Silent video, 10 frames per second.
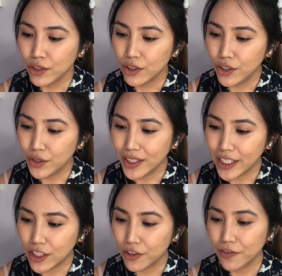You
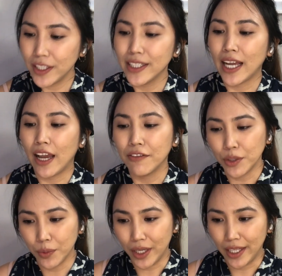need to feed
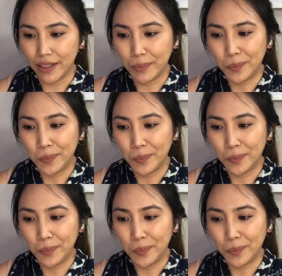everyone.